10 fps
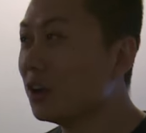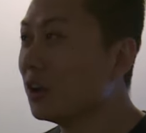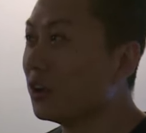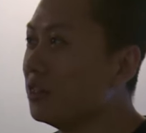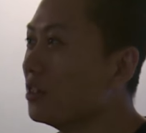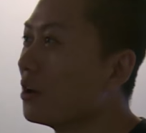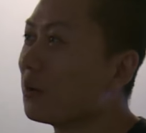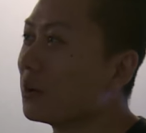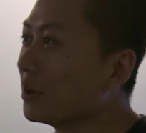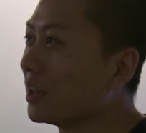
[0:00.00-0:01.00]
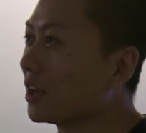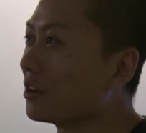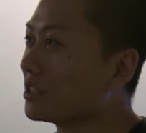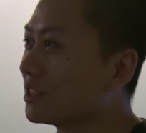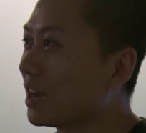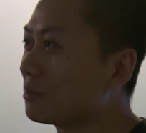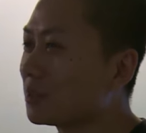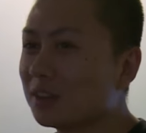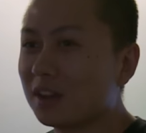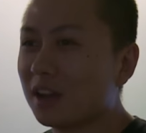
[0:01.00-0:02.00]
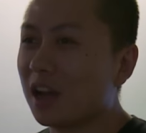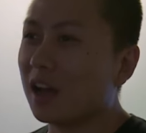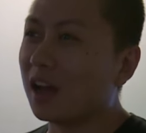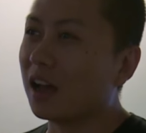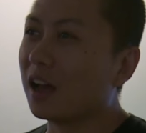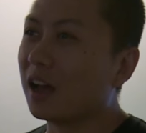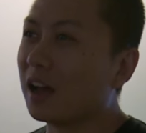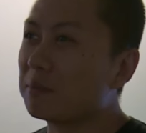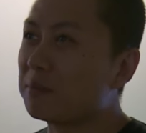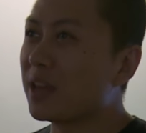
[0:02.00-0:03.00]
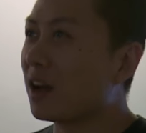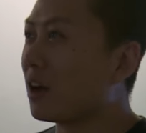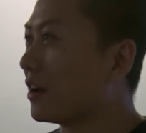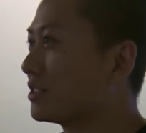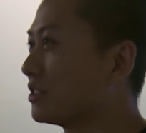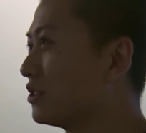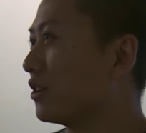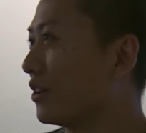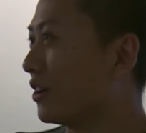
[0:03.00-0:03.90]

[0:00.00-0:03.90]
No one really goes and types uh, P R S tutorial,